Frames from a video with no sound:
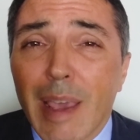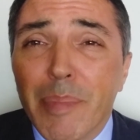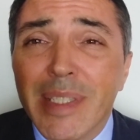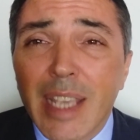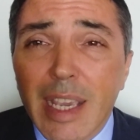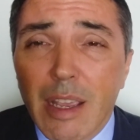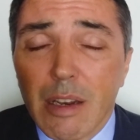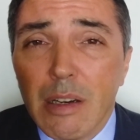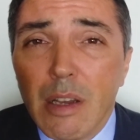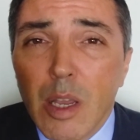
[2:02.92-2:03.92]

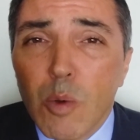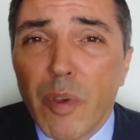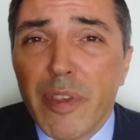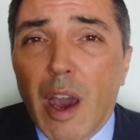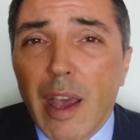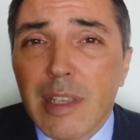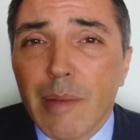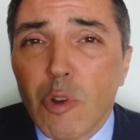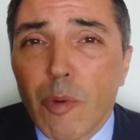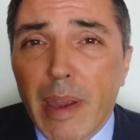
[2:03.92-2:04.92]
particular with the
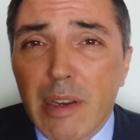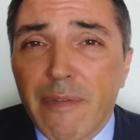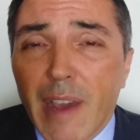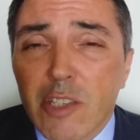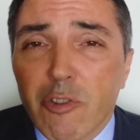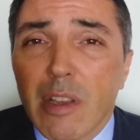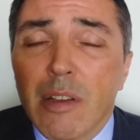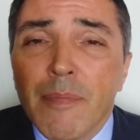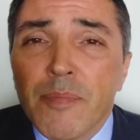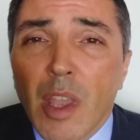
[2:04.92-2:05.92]
ISM non-manufacturing.
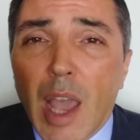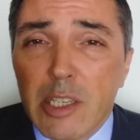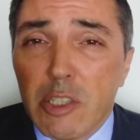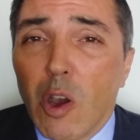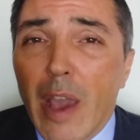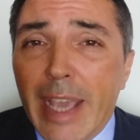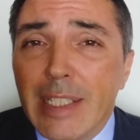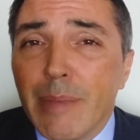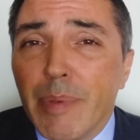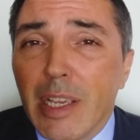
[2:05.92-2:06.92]
And you've got
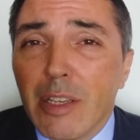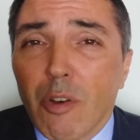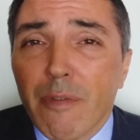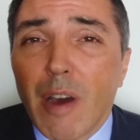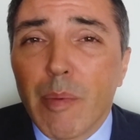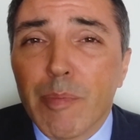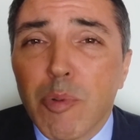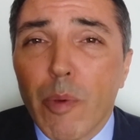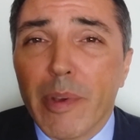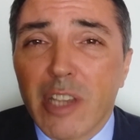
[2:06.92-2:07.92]
ADP non-farm
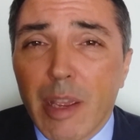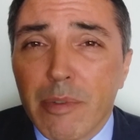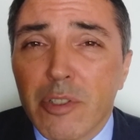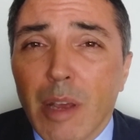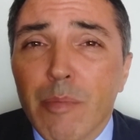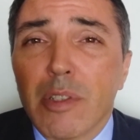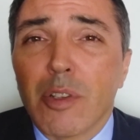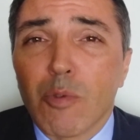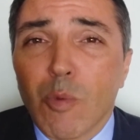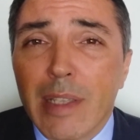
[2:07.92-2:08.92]
employment change numbers
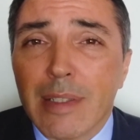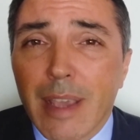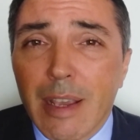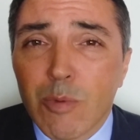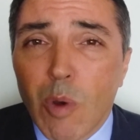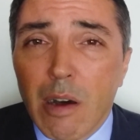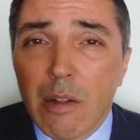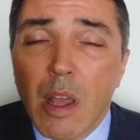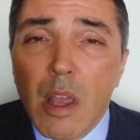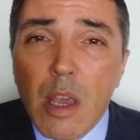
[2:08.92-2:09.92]
on Wednesday as
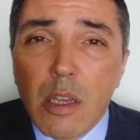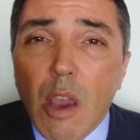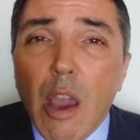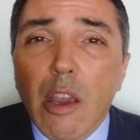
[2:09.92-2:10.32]
well. Going